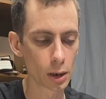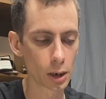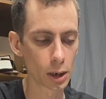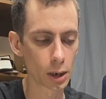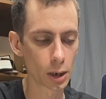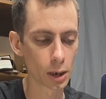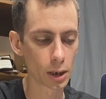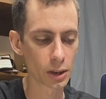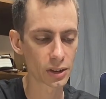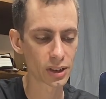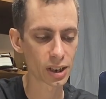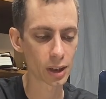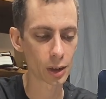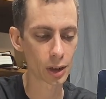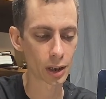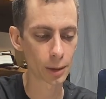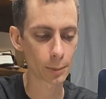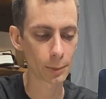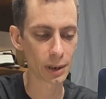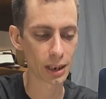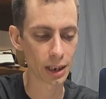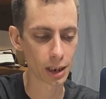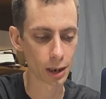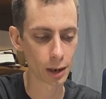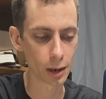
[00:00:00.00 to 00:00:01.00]

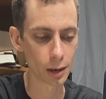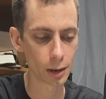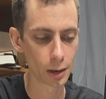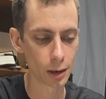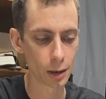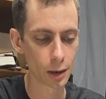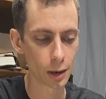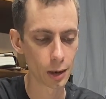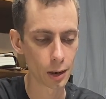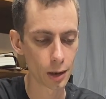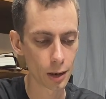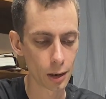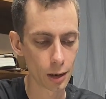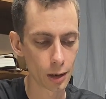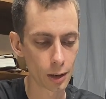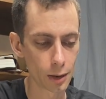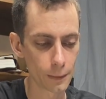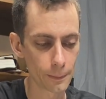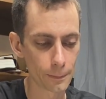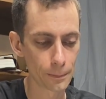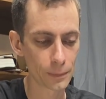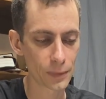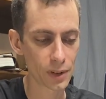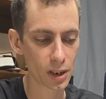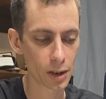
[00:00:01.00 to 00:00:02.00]
telling me
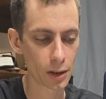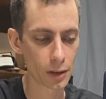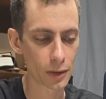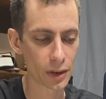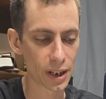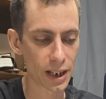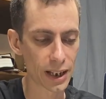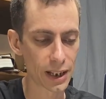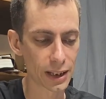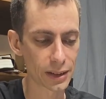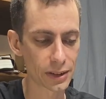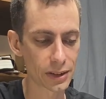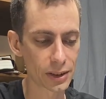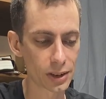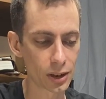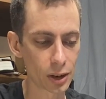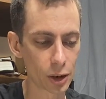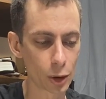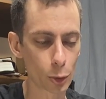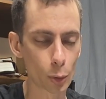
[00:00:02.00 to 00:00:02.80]
that